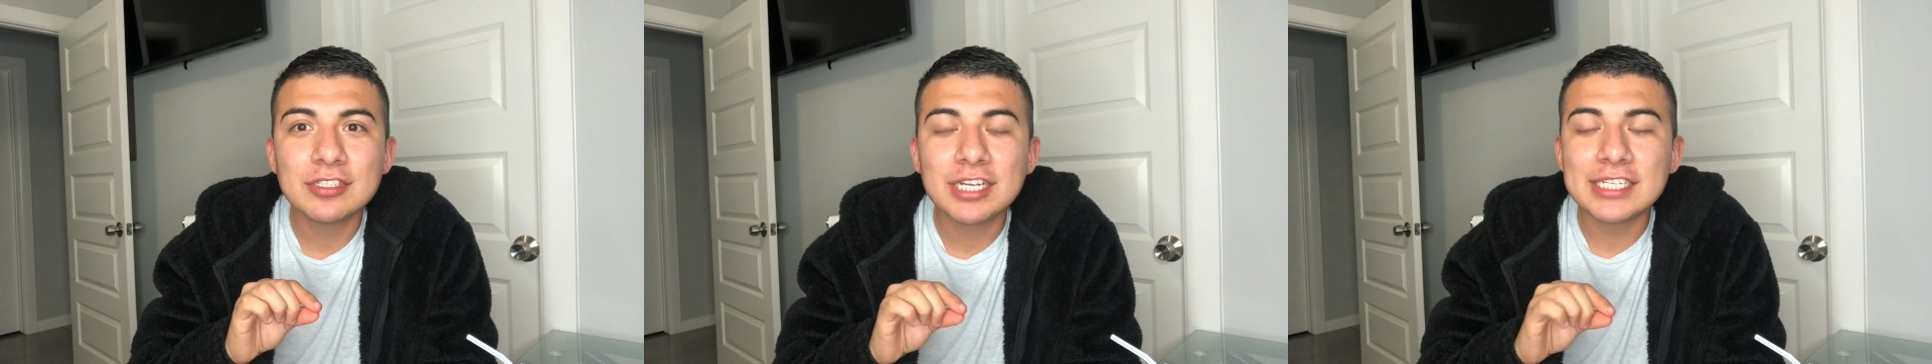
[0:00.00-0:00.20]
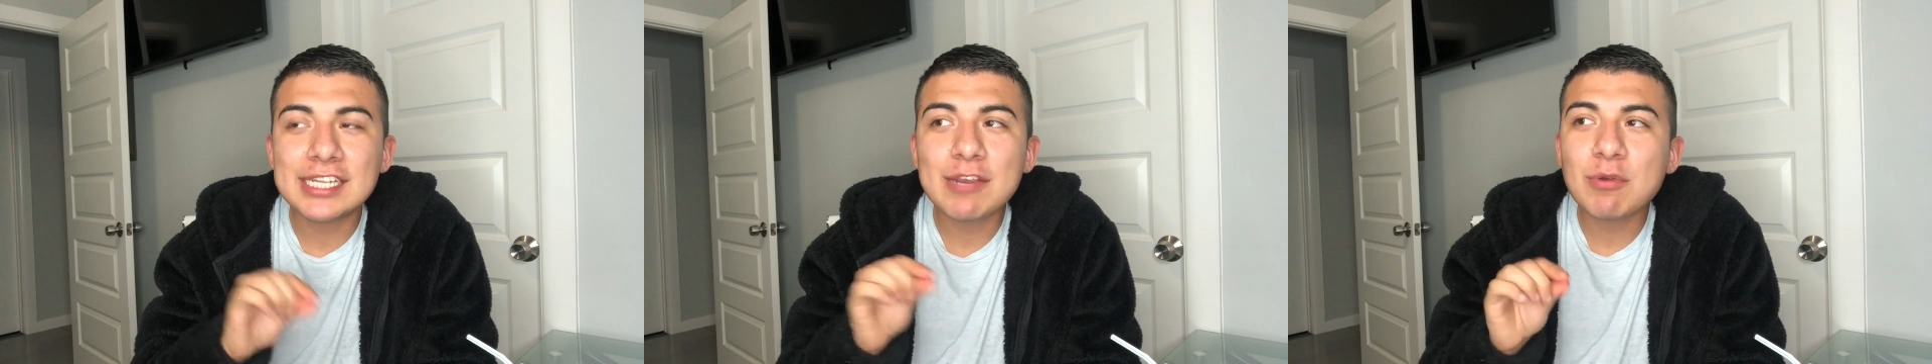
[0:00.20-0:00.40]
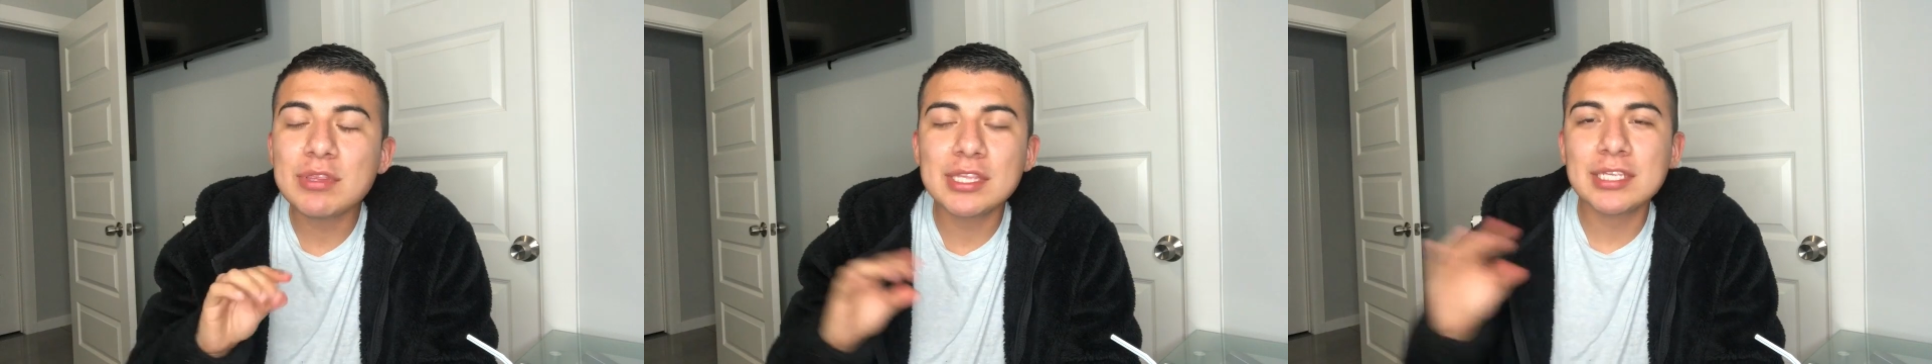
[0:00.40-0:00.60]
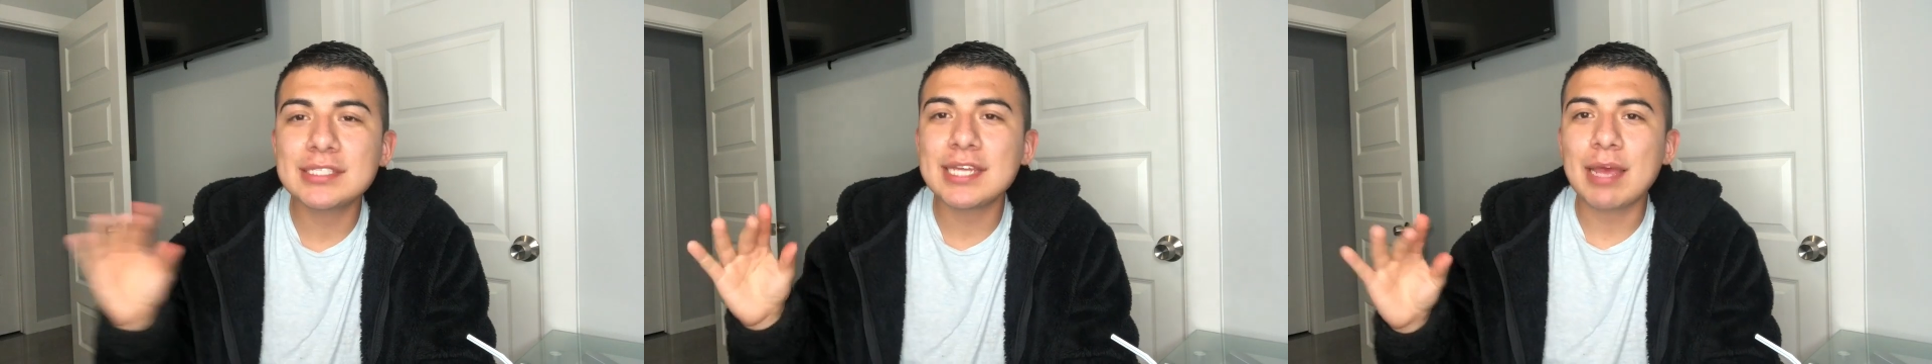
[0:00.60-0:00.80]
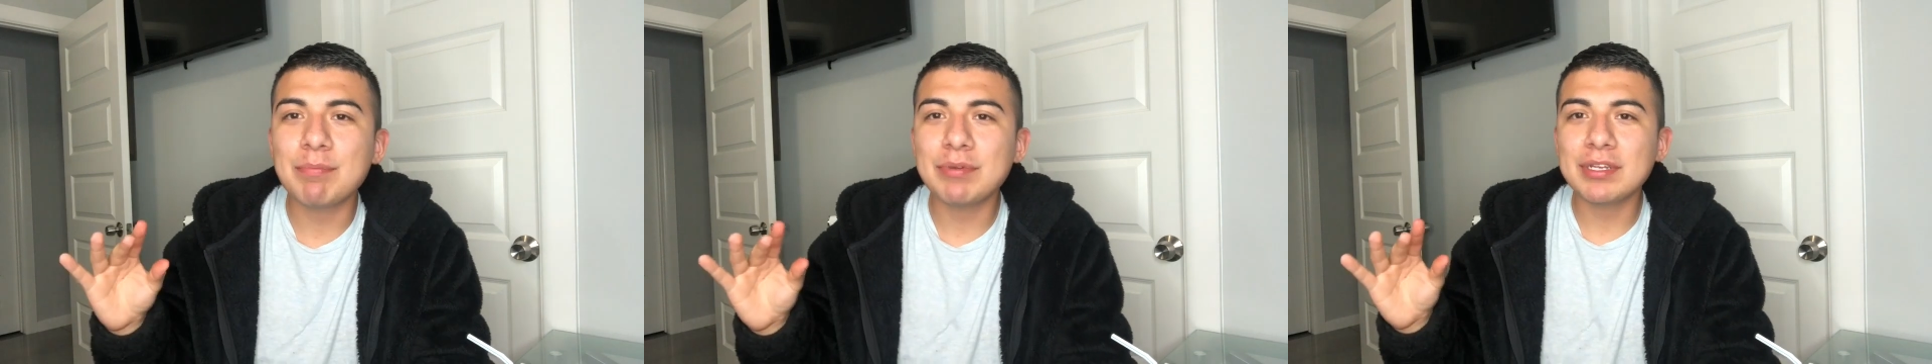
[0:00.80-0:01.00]
It's like when
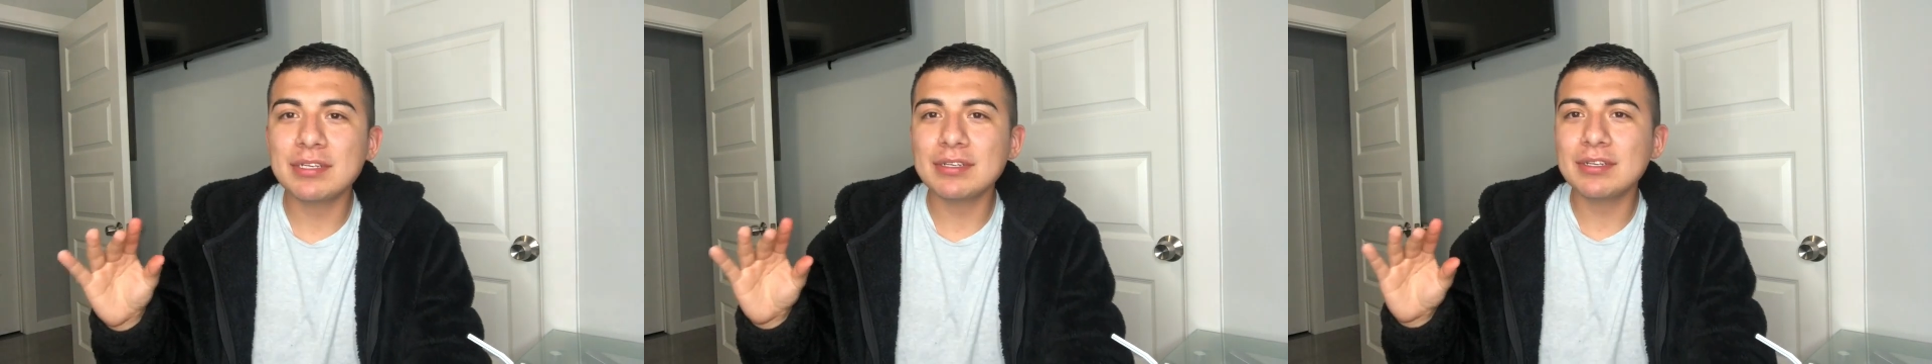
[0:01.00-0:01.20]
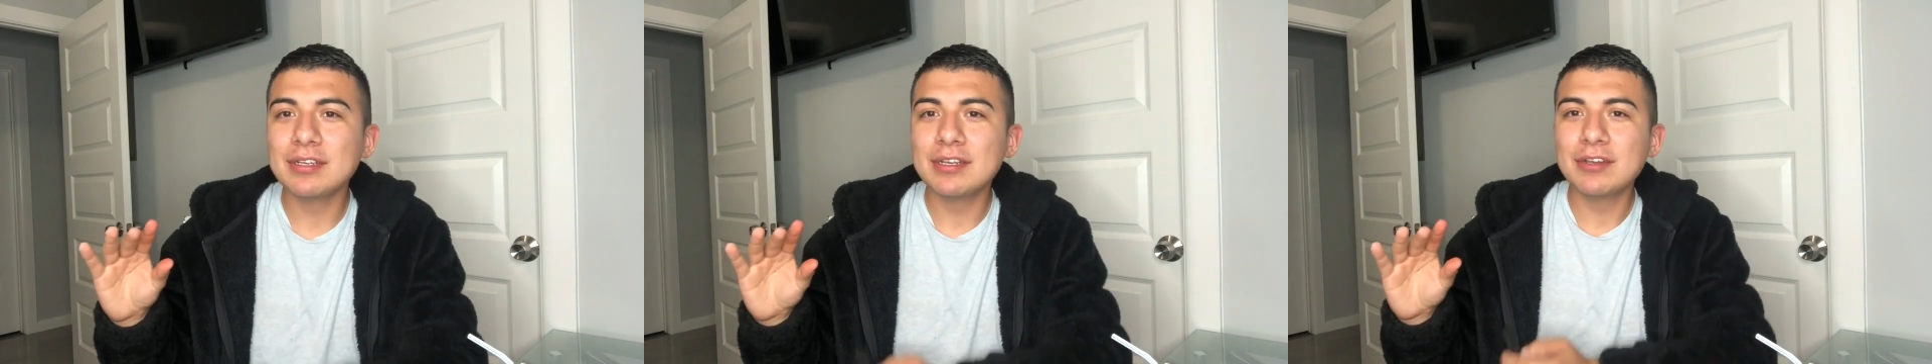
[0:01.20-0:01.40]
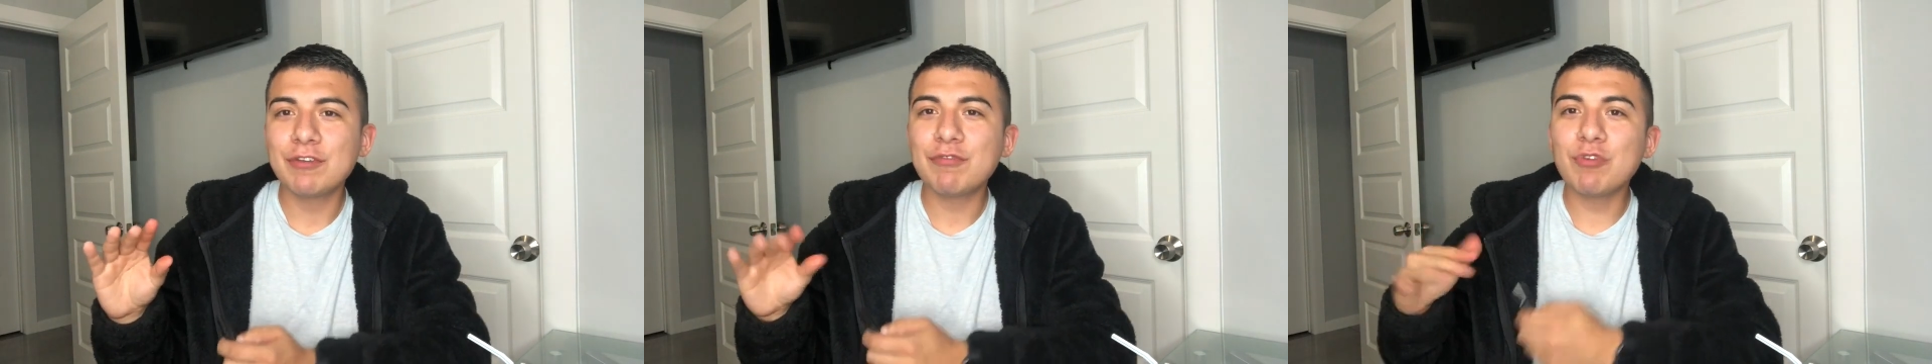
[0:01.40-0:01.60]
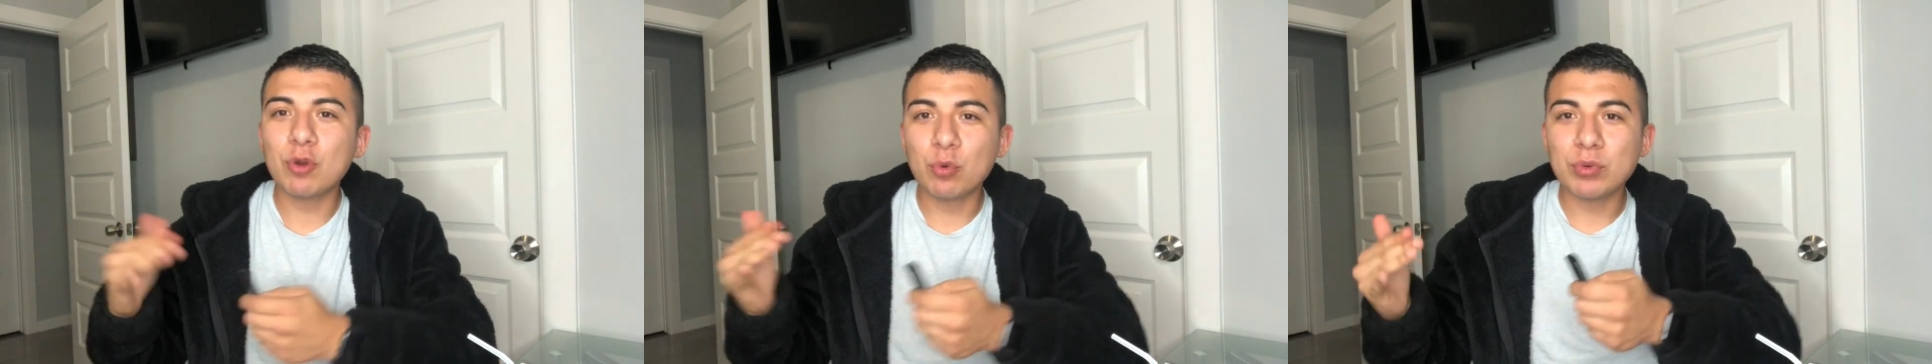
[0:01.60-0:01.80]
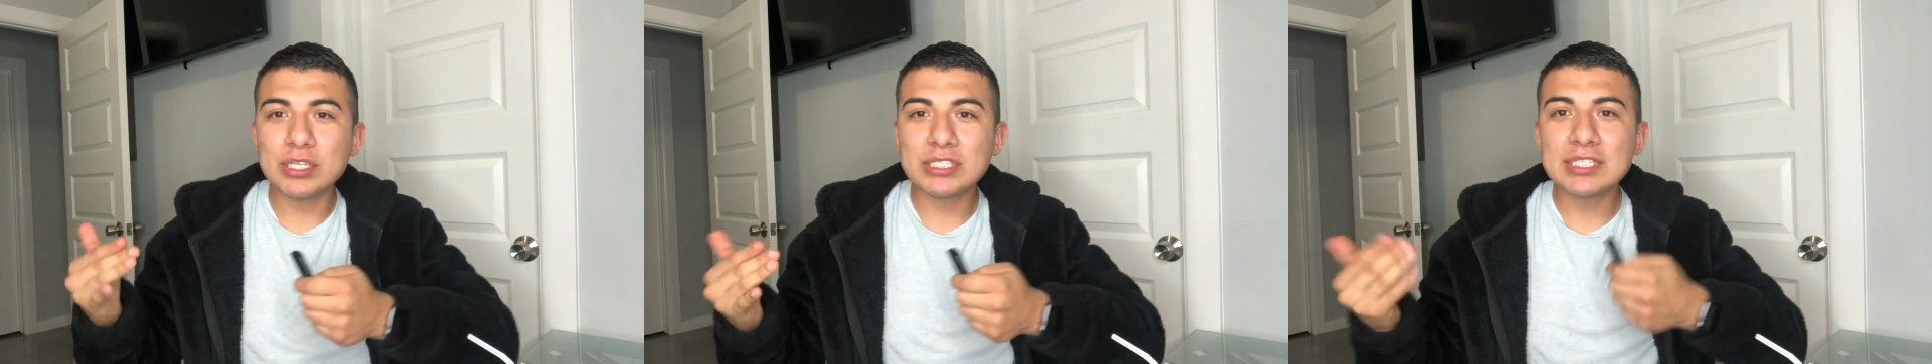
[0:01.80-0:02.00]
things happen for
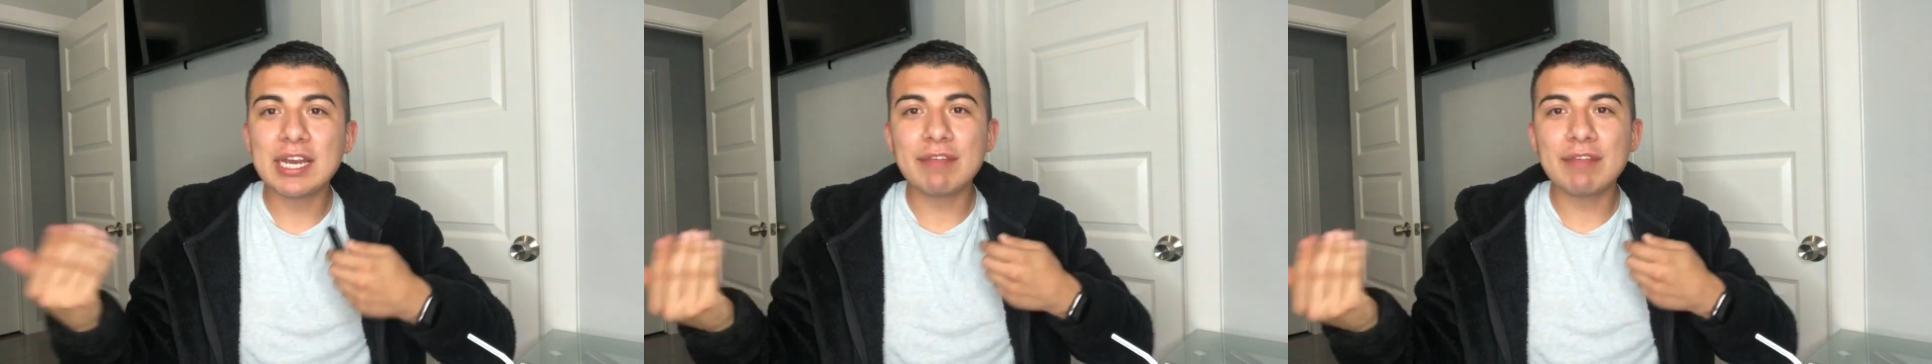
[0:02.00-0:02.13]
a reason.